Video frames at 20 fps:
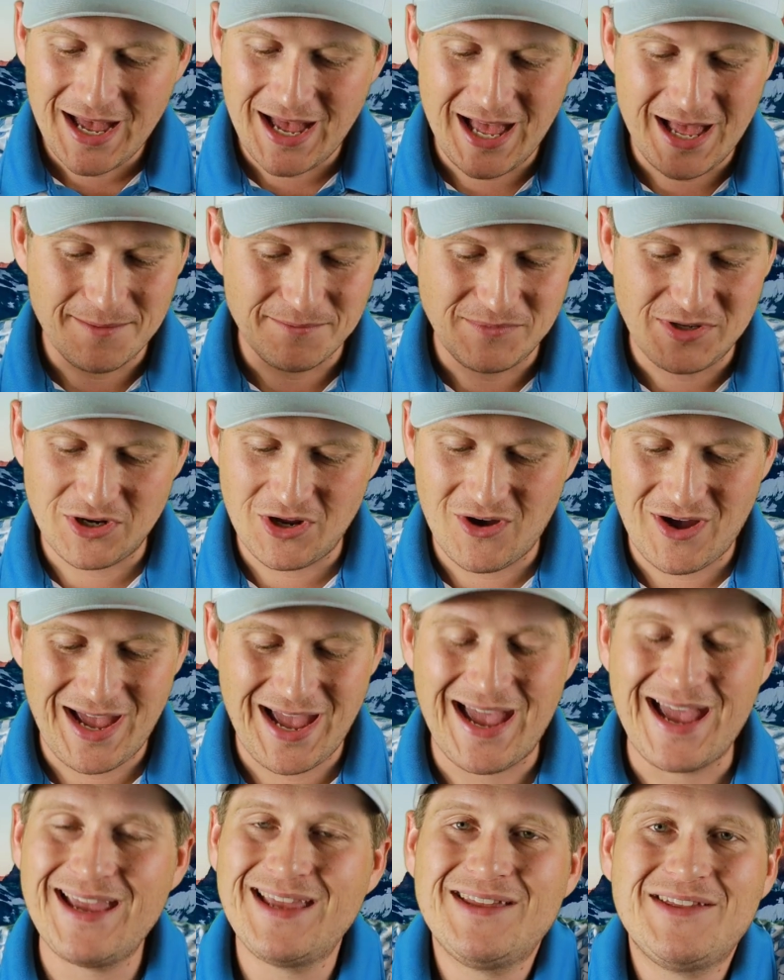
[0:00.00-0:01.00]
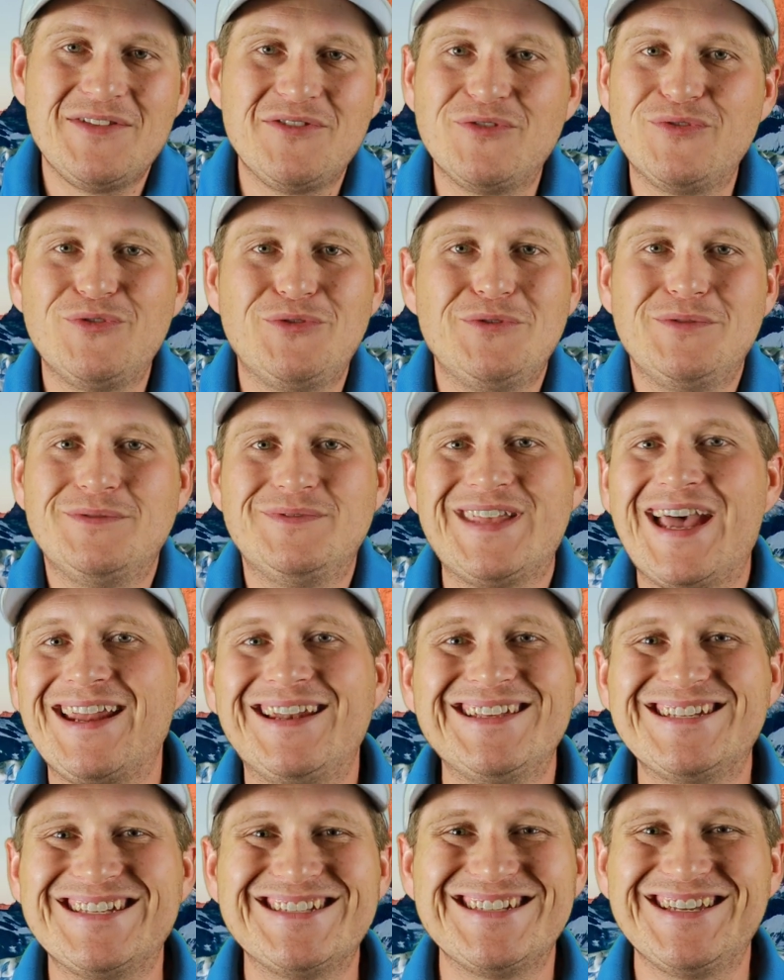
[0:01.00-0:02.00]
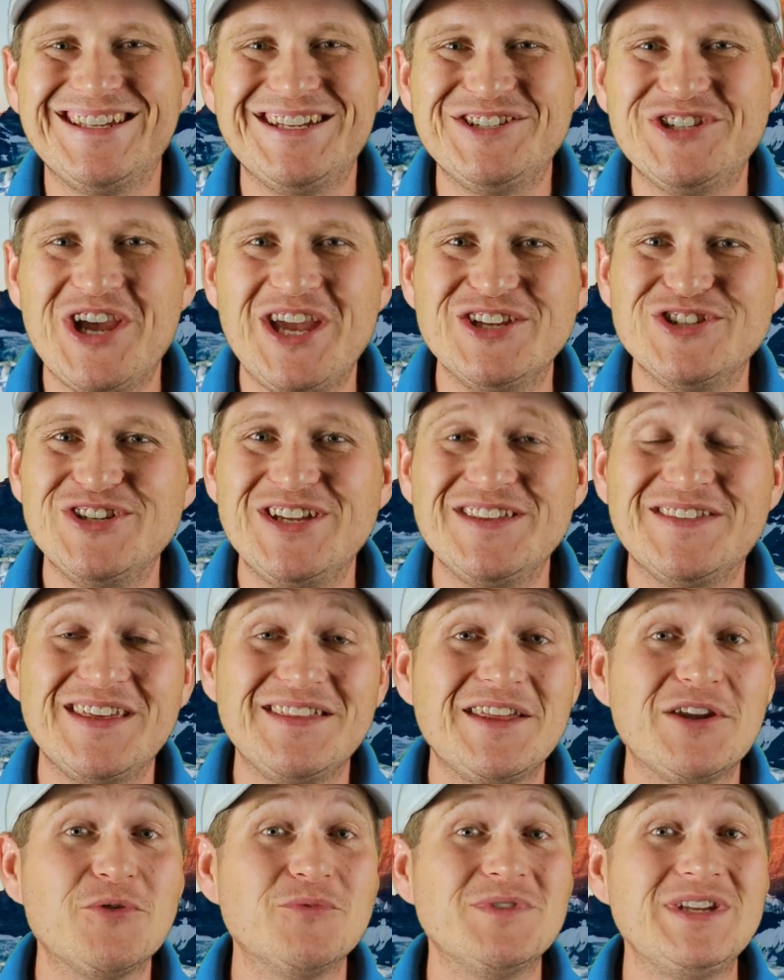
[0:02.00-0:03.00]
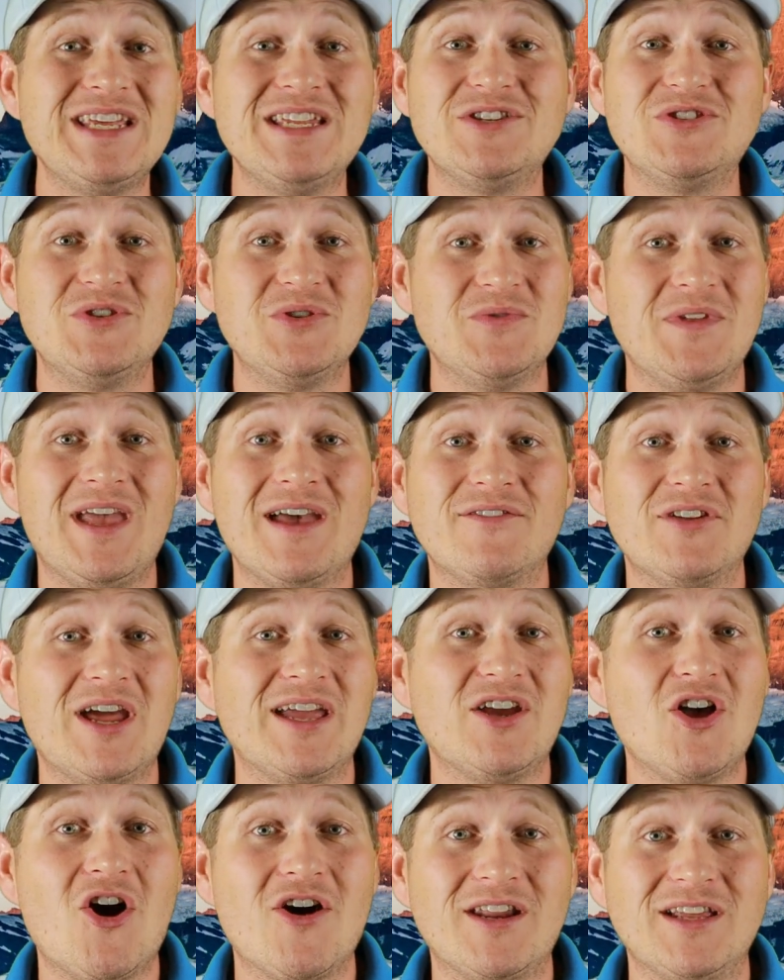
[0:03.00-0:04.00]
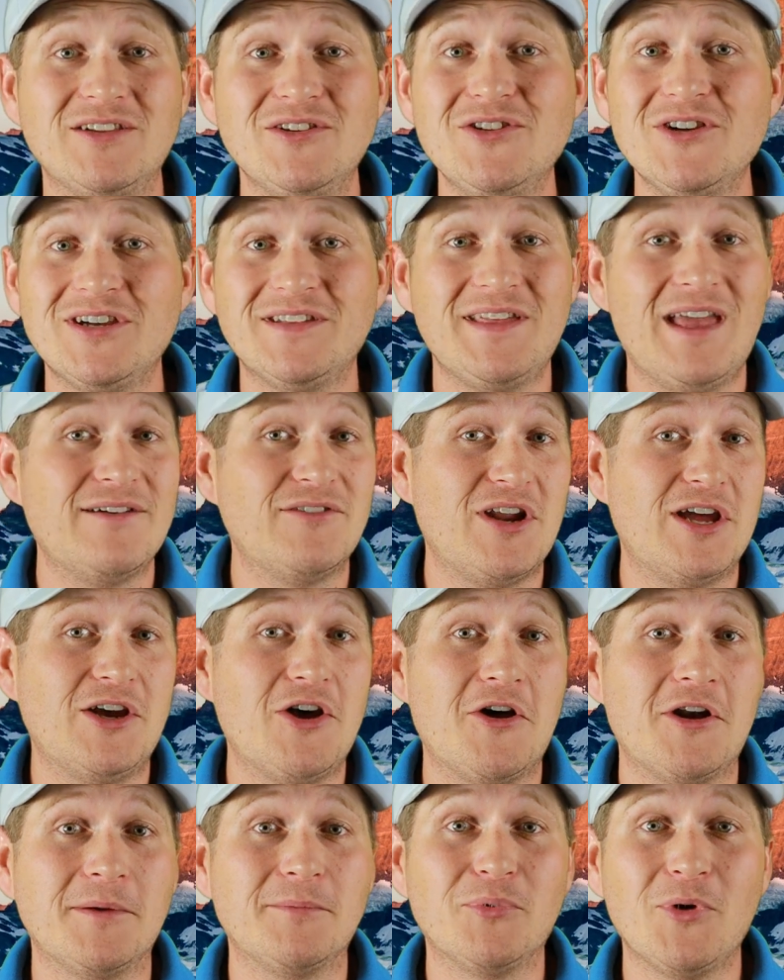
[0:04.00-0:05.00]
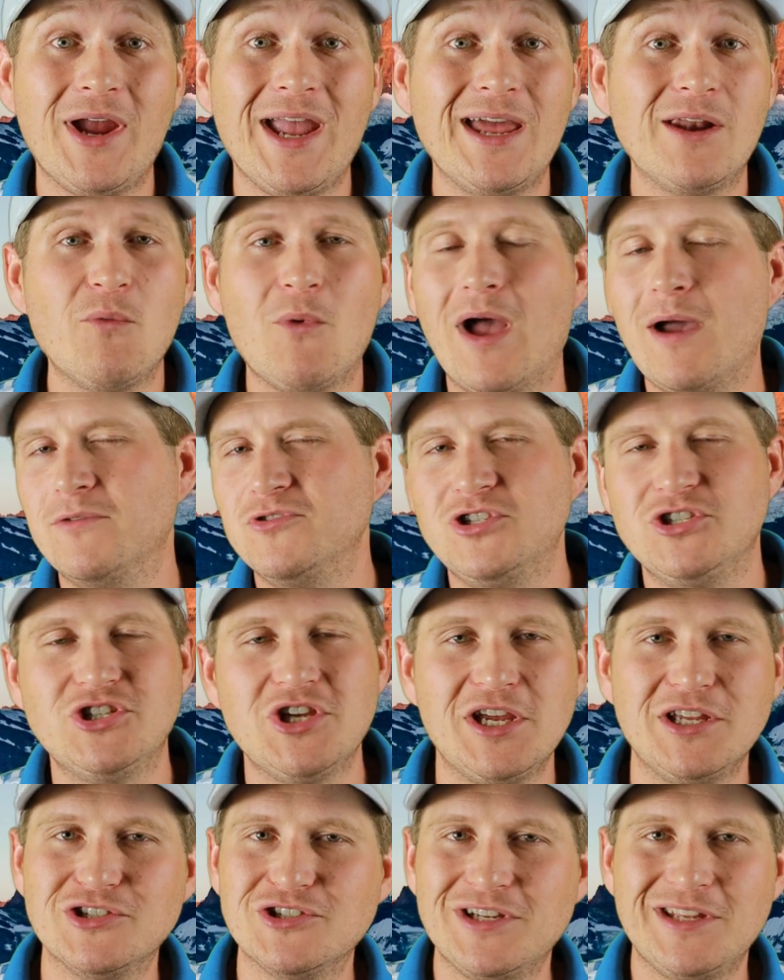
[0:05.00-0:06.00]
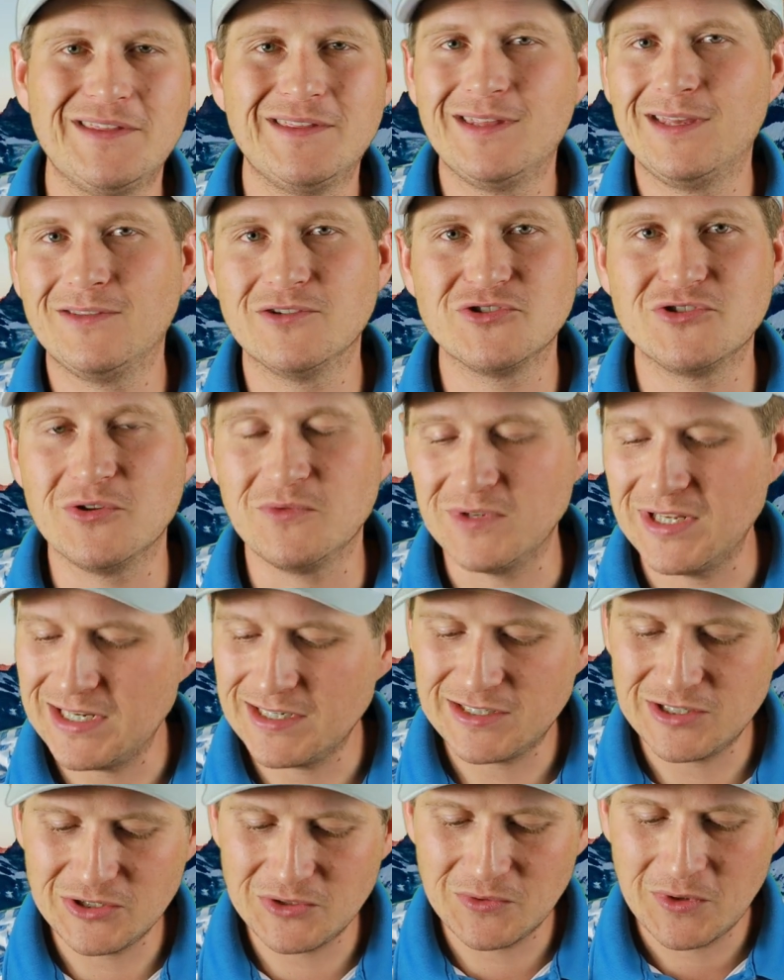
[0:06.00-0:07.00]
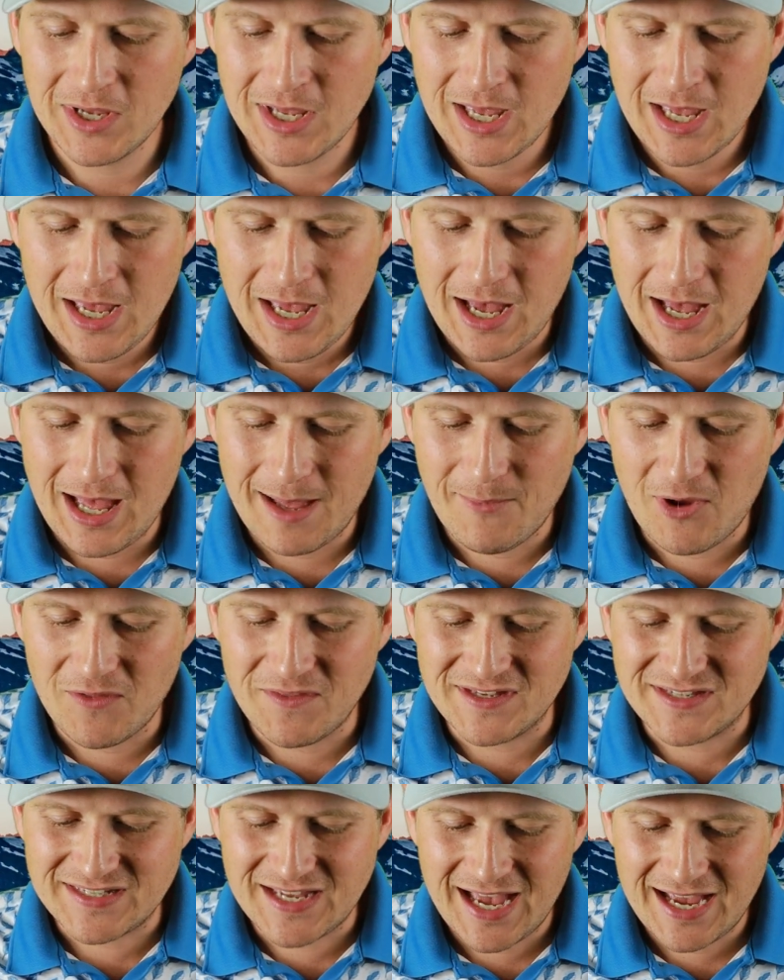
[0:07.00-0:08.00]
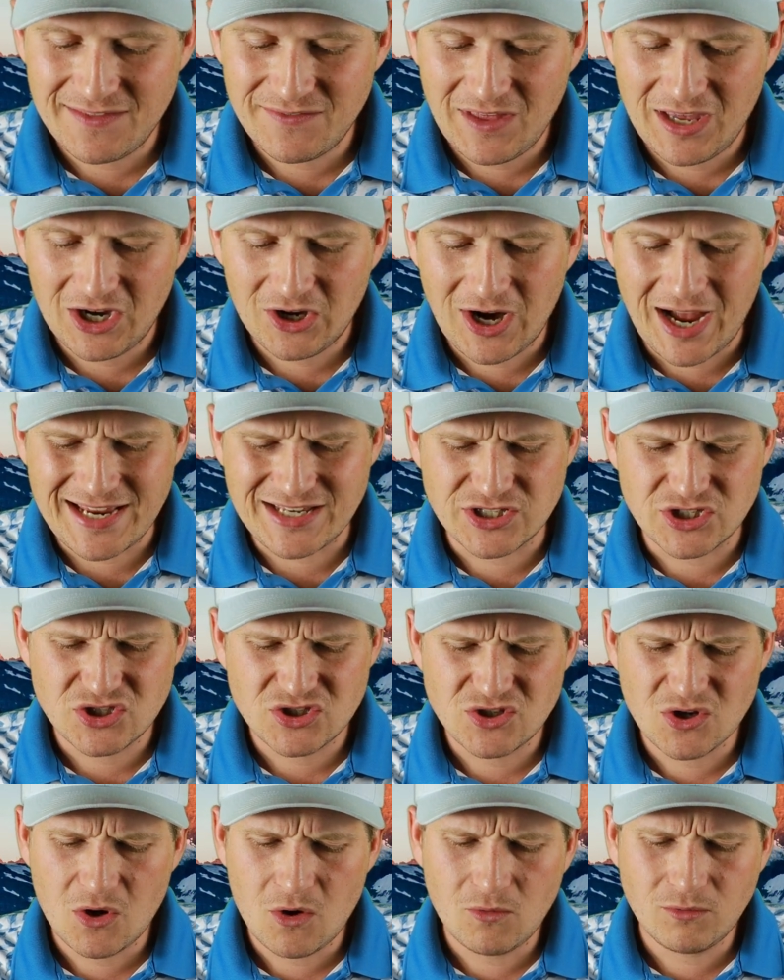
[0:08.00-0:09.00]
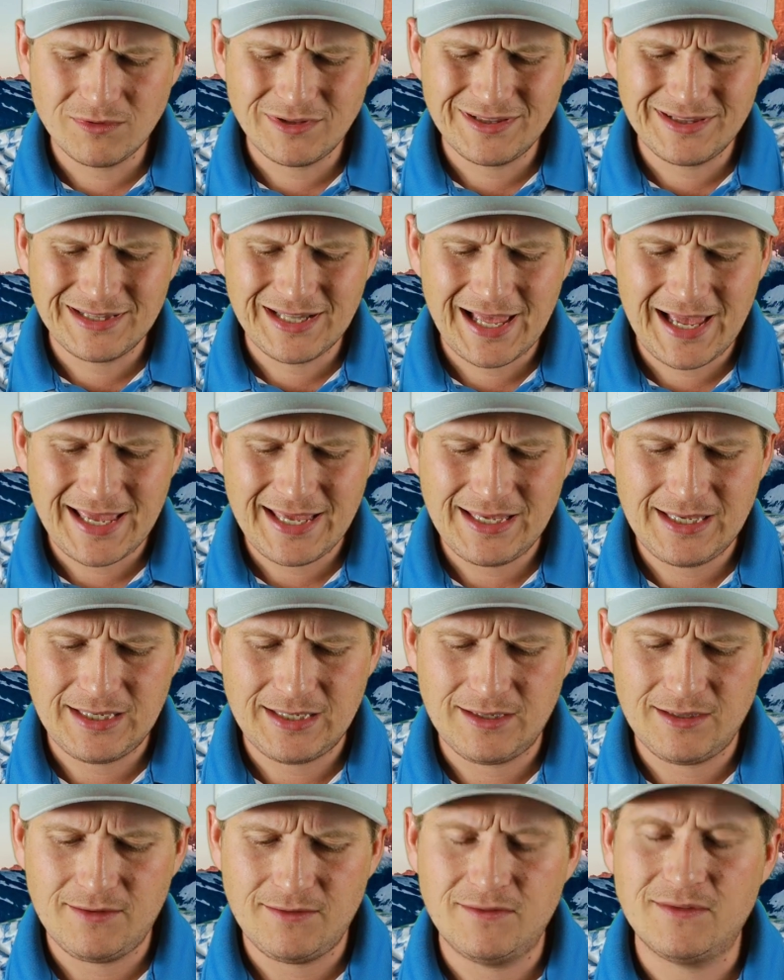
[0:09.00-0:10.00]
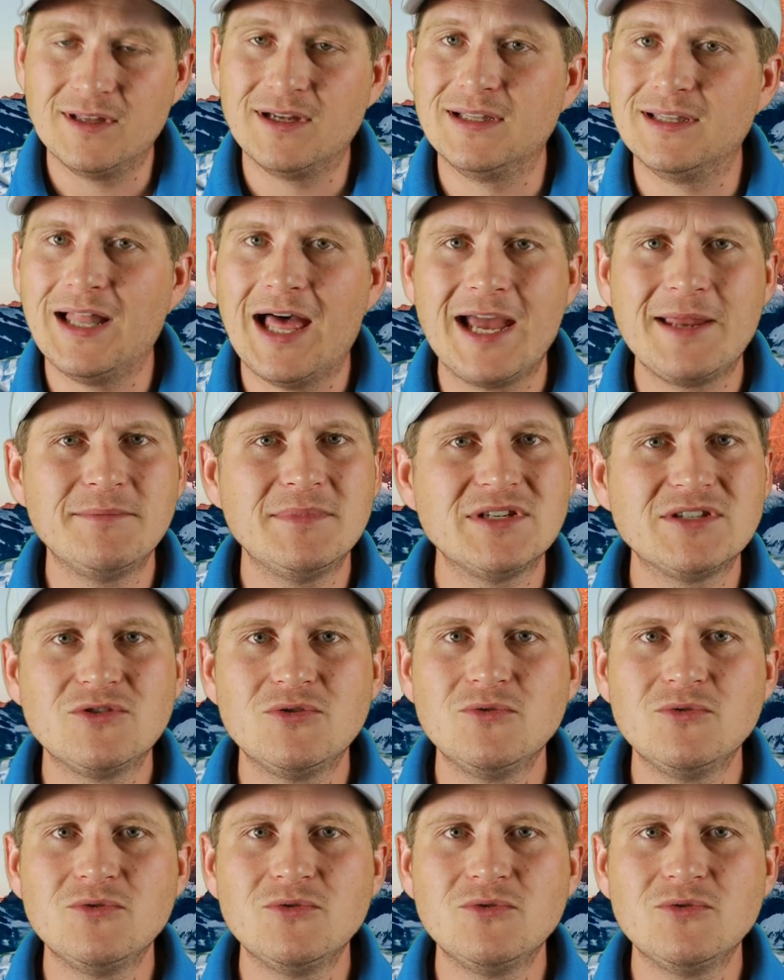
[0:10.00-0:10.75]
You know, Titleist isn't going to change anything. They don't need to. They have an iconic look. They have an iconic brand. Why would you change anything? There's no need to. On the side there, I don't like the alignment